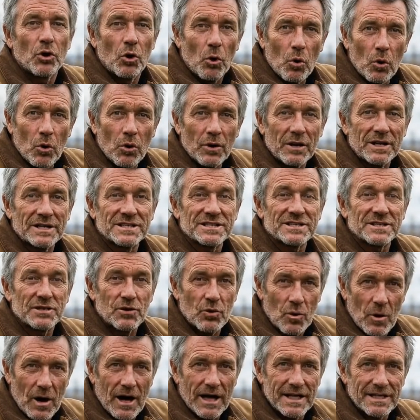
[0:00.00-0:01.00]
corn and
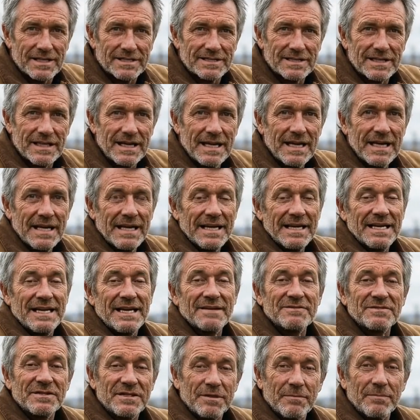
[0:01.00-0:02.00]
squash,
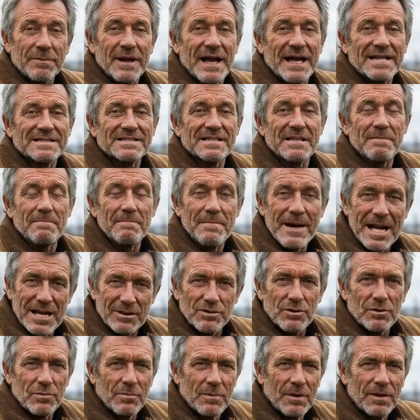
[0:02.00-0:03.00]
gives the plants a
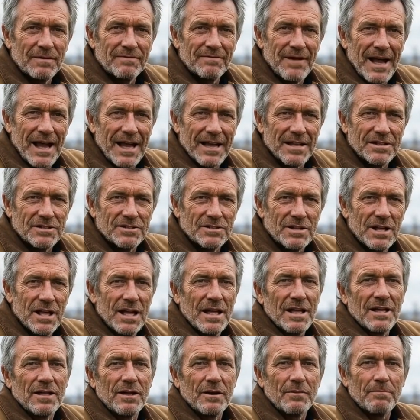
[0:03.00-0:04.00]
measurable advantage.
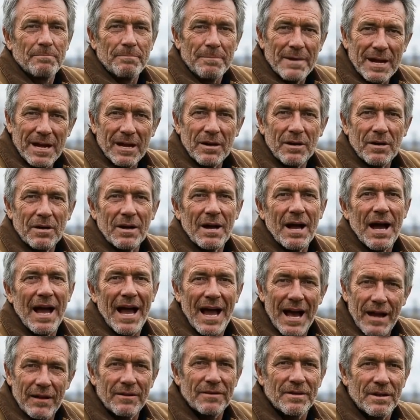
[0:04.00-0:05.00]
They're bigger,
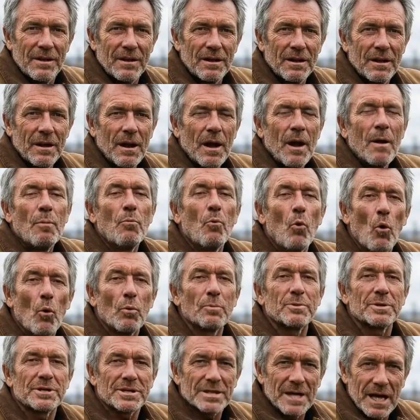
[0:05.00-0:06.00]
healthier, more
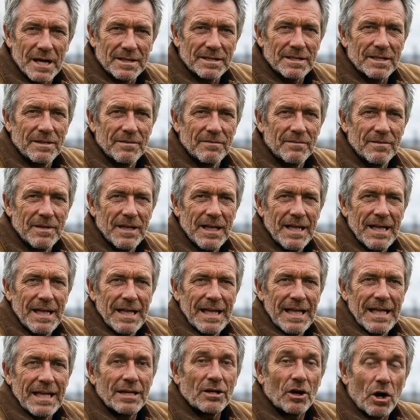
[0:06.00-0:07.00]
productive.
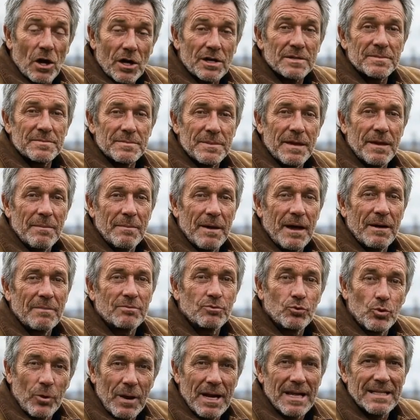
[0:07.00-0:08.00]
It costs me about
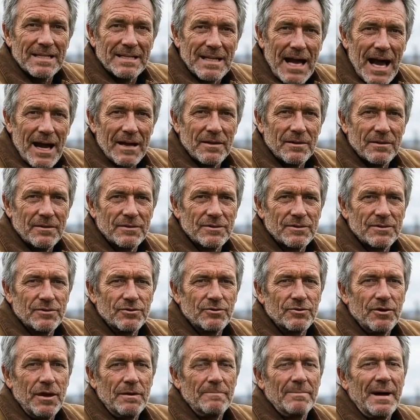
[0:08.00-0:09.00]
$20 to
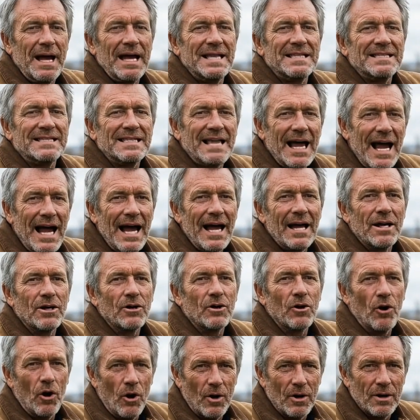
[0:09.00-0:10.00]
treat my entire
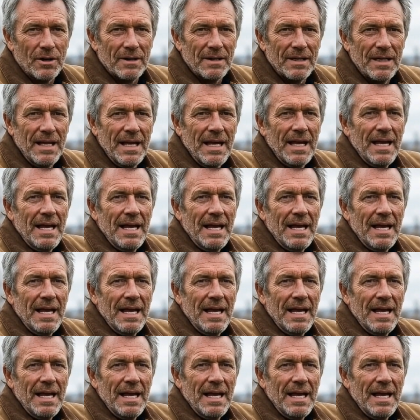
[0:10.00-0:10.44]
garden,